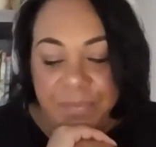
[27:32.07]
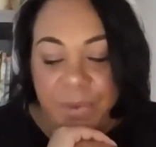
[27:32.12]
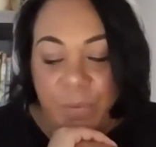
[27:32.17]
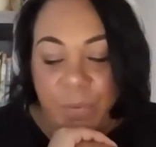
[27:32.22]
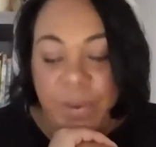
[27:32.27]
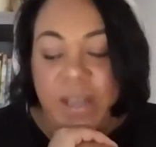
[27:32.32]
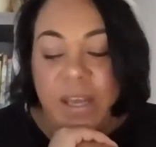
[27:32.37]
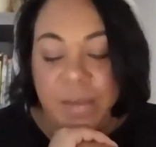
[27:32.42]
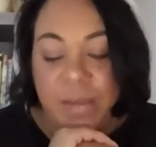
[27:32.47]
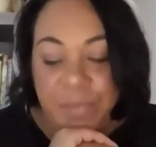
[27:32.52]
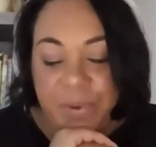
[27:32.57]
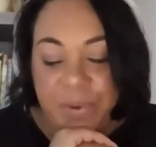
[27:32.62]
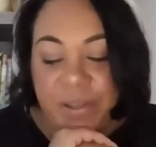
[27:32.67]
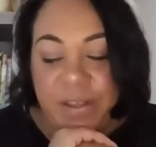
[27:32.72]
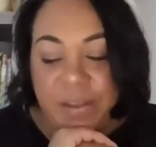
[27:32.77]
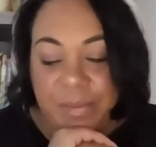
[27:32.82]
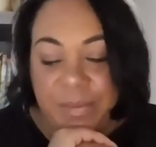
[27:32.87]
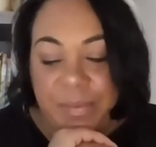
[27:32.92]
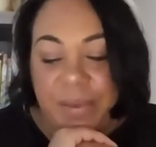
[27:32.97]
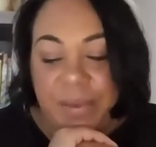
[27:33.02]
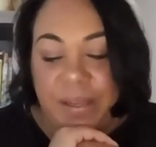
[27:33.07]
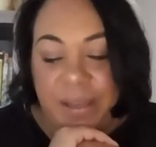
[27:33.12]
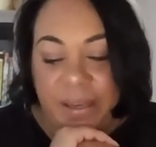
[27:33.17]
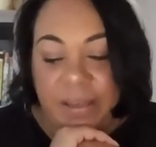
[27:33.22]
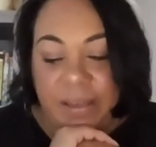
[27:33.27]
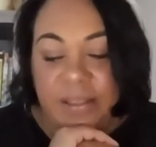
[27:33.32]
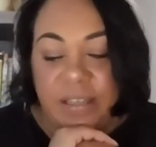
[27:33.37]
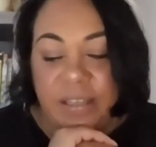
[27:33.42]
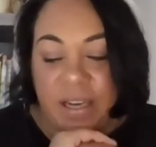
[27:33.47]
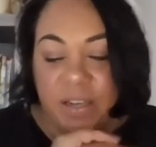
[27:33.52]
We can put them
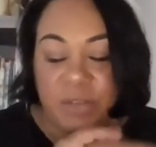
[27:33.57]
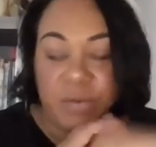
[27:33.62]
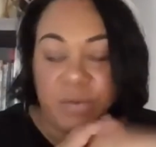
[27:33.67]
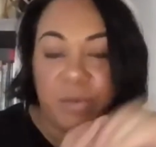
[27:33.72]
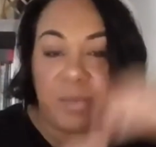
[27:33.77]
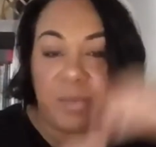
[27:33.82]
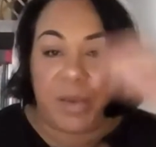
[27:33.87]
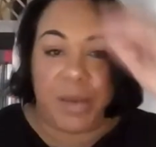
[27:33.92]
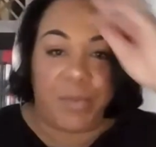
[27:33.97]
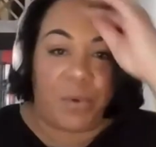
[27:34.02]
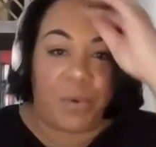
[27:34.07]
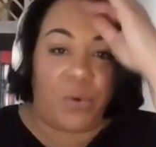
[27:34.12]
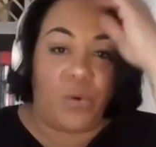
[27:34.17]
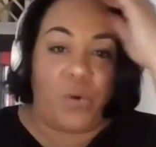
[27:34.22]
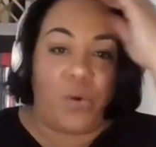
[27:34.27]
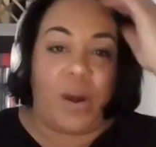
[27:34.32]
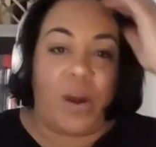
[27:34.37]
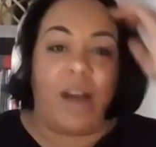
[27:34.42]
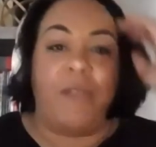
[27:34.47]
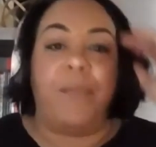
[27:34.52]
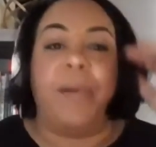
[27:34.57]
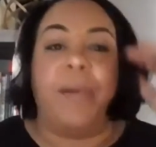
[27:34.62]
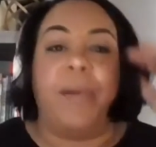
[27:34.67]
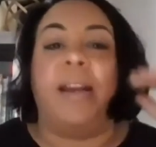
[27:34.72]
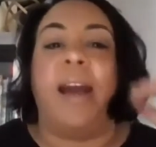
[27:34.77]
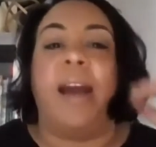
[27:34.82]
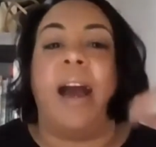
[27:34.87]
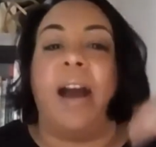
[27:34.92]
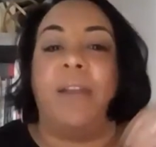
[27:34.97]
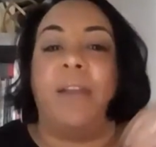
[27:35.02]
in touch with people who have been
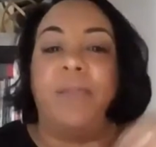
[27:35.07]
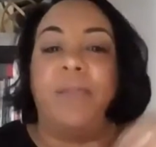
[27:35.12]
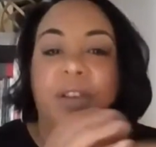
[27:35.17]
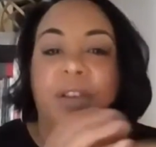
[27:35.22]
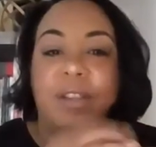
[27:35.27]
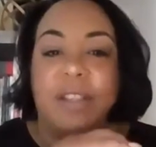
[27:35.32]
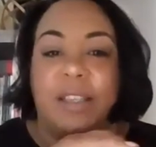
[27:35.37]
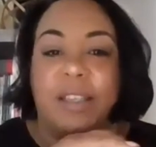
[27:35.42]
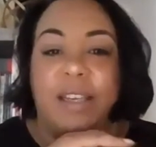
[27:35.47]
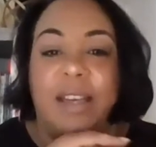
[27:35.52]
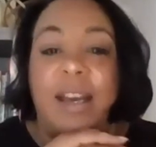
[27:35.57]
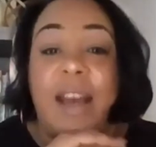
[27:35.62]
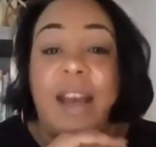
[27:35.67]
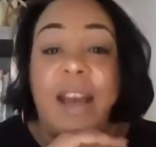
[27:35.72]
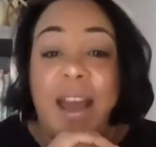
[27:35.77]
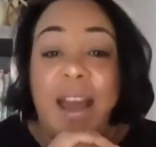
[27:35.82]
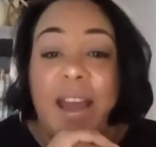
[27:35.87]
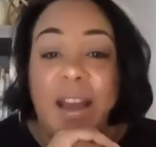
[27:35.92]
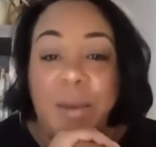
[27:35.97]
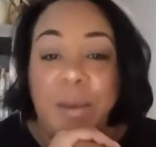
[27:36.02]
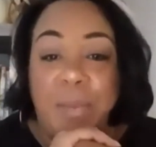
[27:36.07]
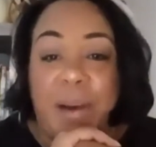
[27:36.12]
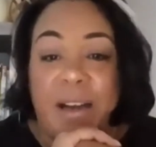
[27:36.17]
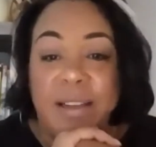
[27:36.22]
adversely and